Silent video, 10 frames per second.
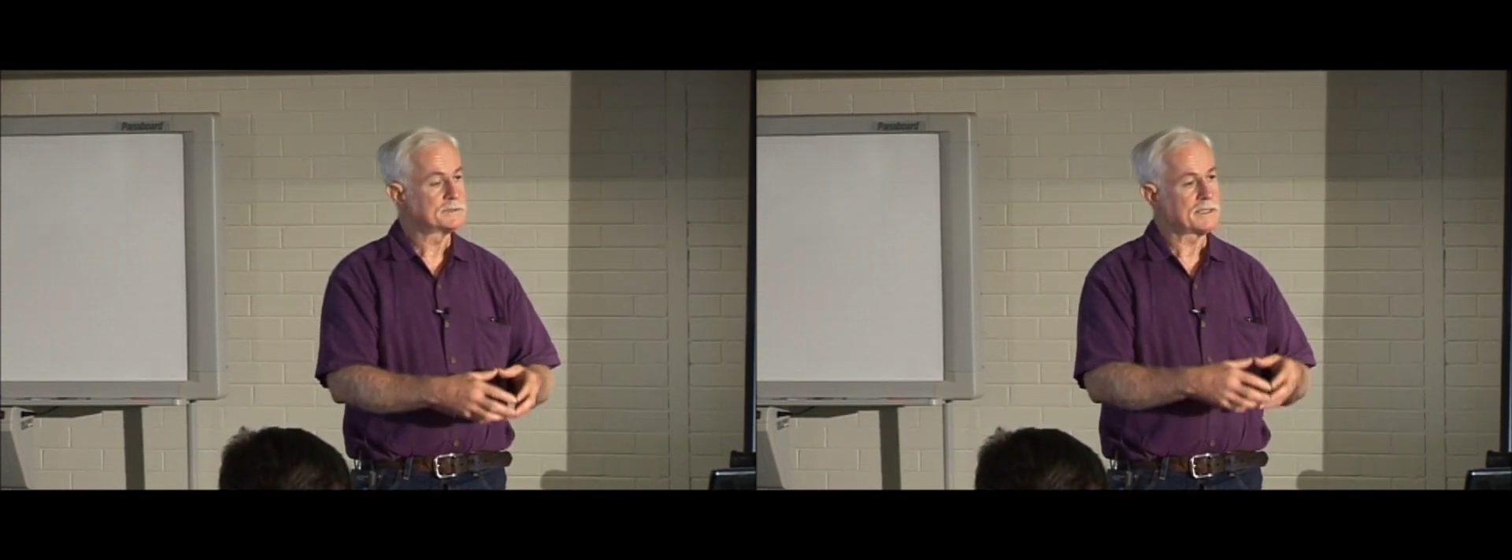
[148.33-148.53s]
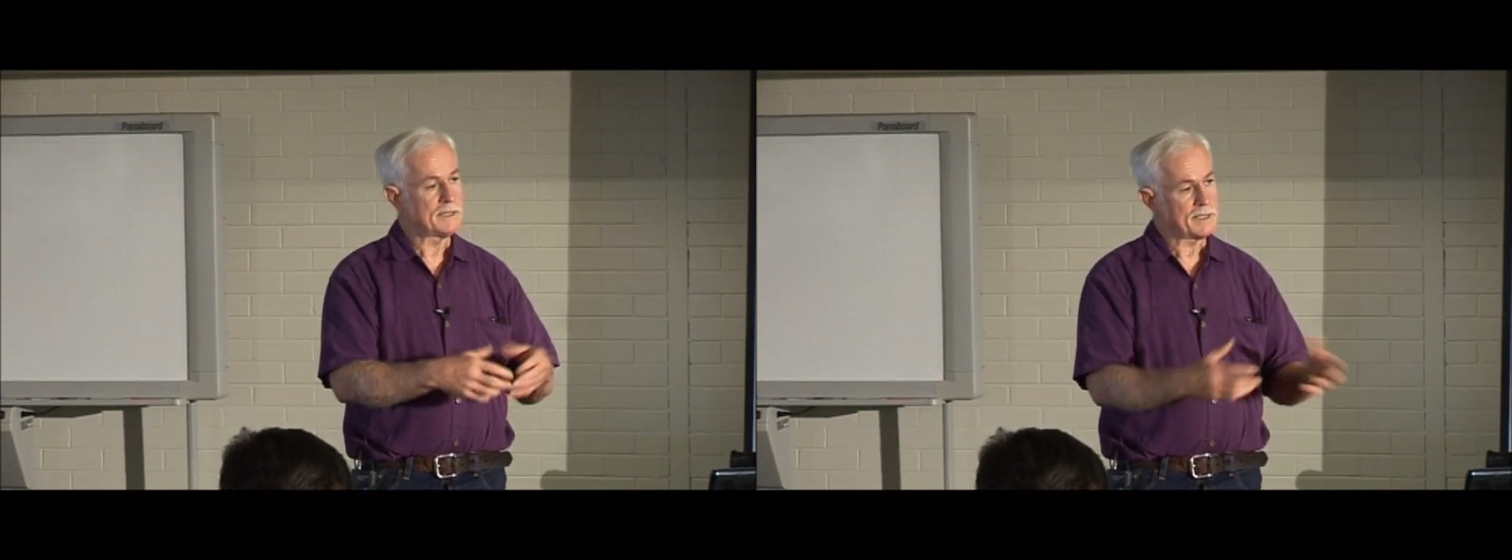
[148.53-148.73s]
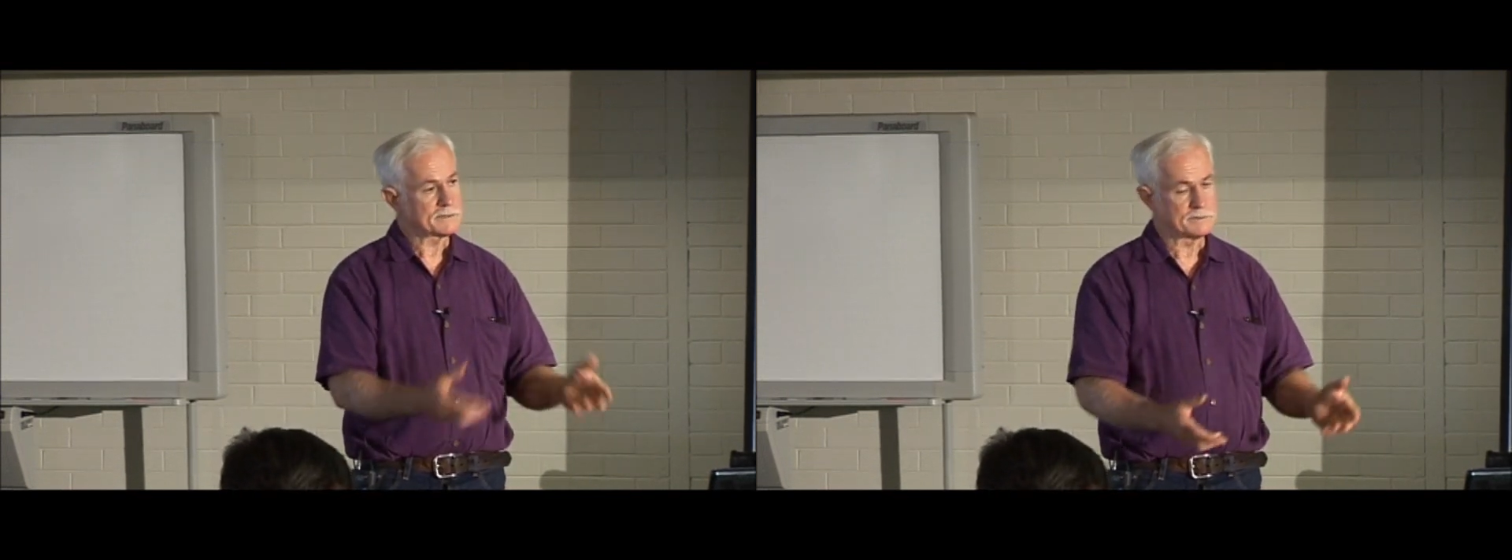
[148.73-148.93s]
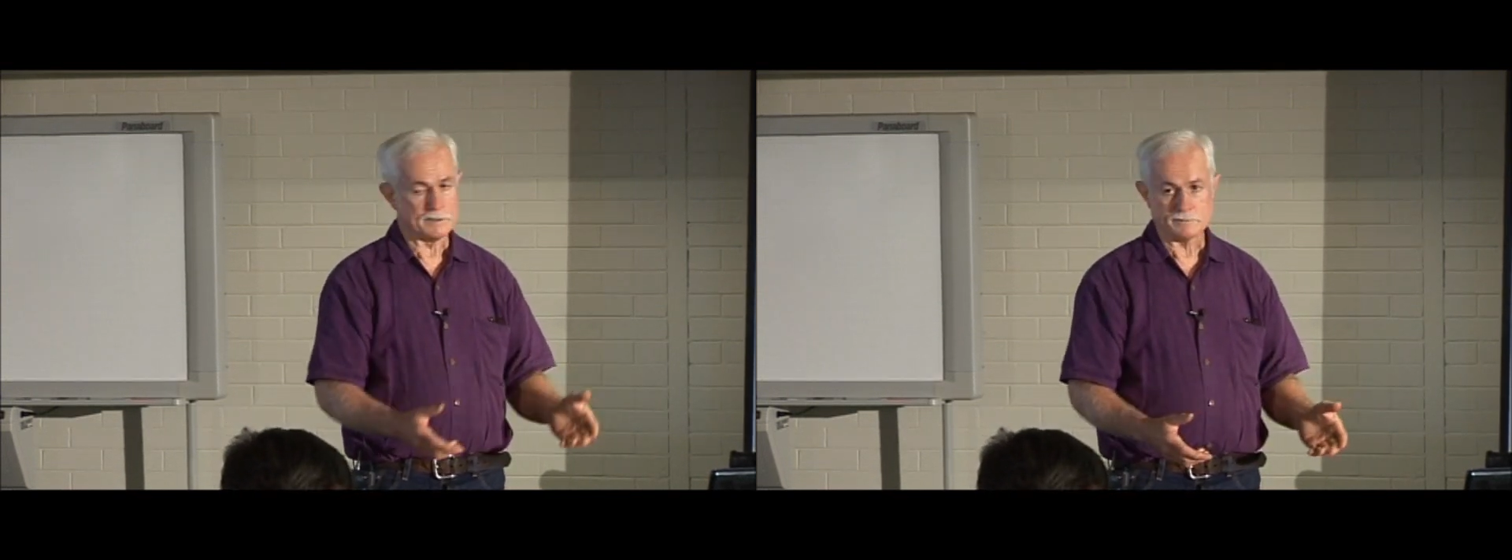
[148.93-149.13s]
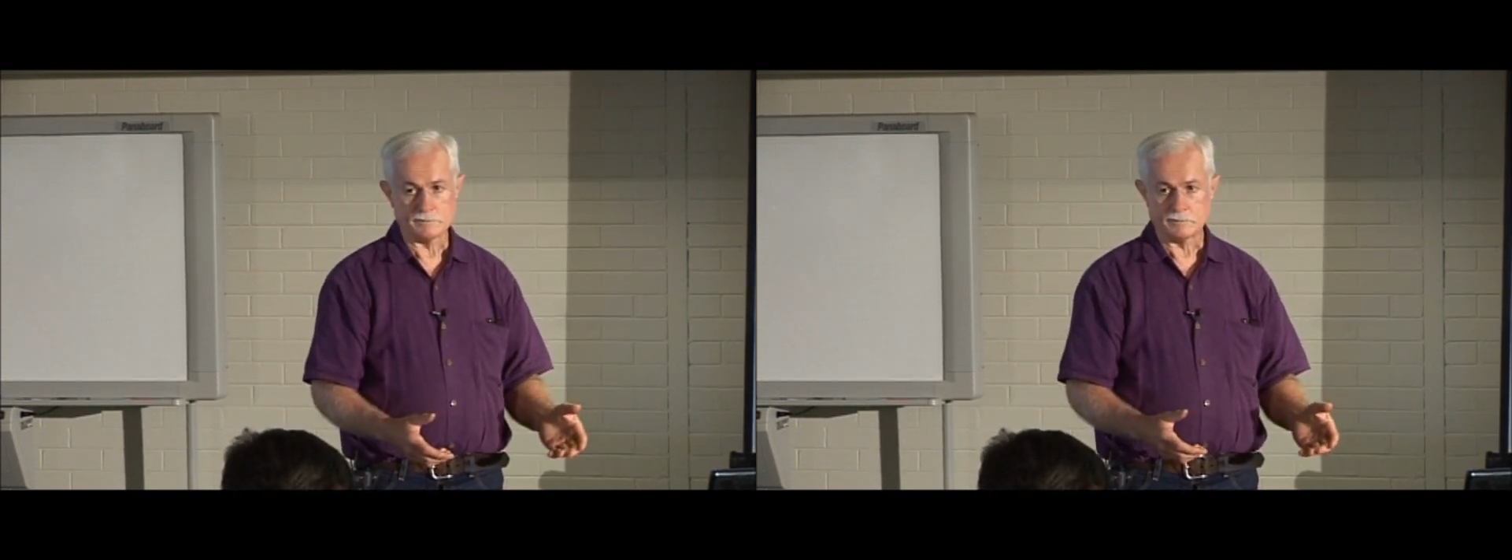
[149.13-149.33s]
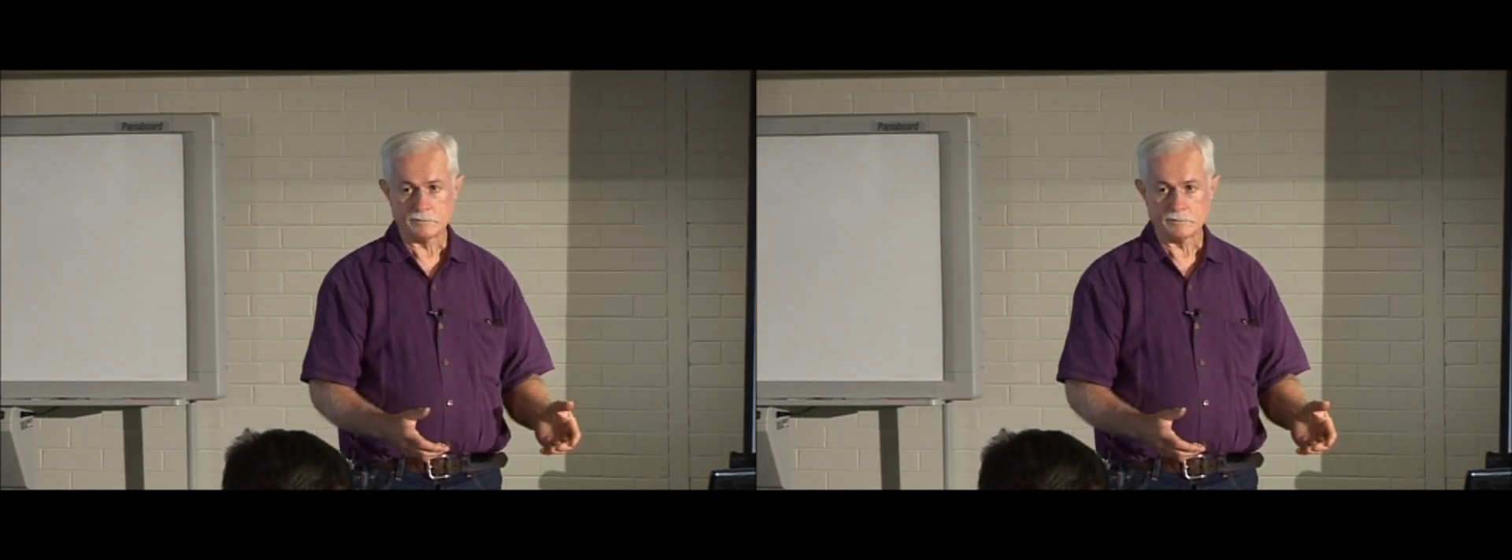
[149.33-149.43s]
can access it.